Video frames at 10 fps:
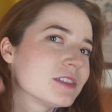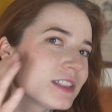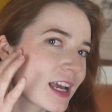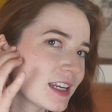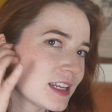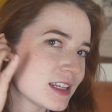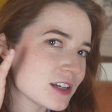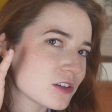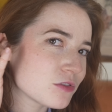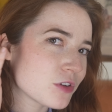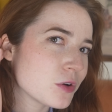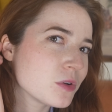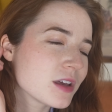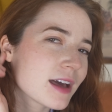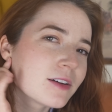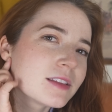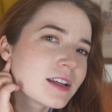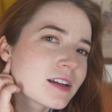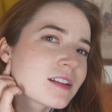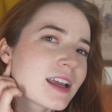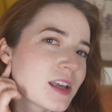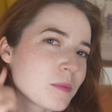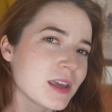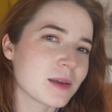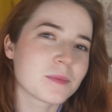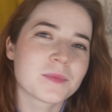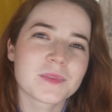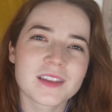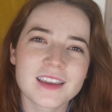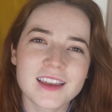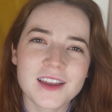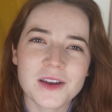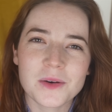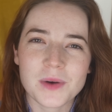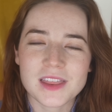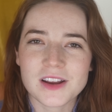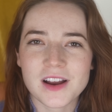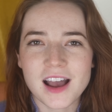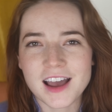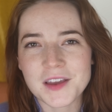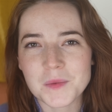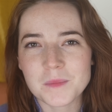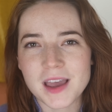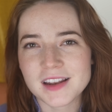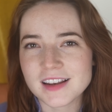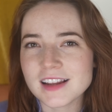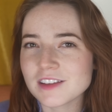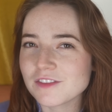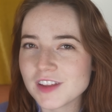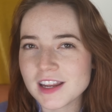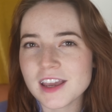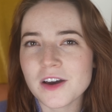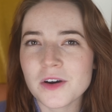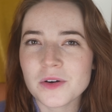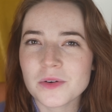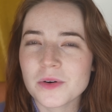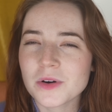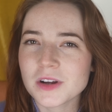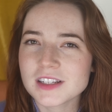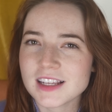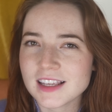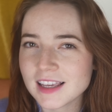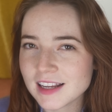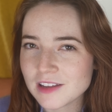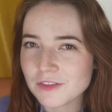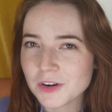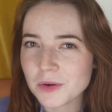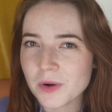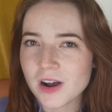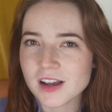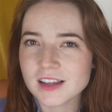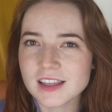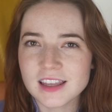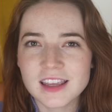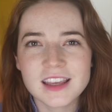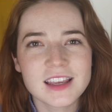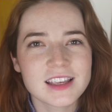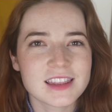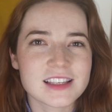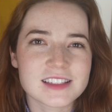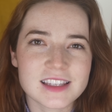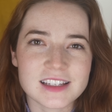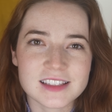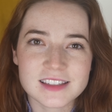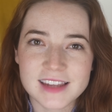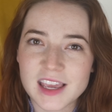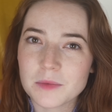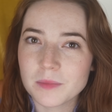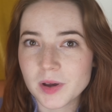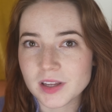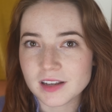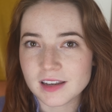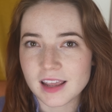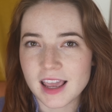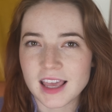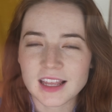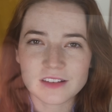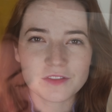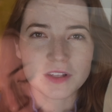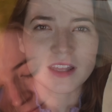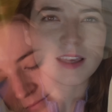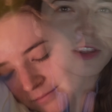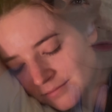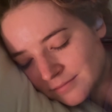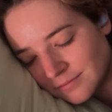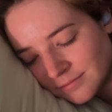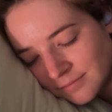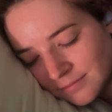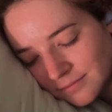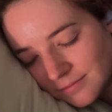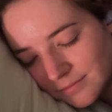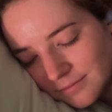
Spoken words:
tiny-eared folk out there like me. Whether I'm editing a video or taking Eddie for a walk, these things stay put and feel like they're barely there.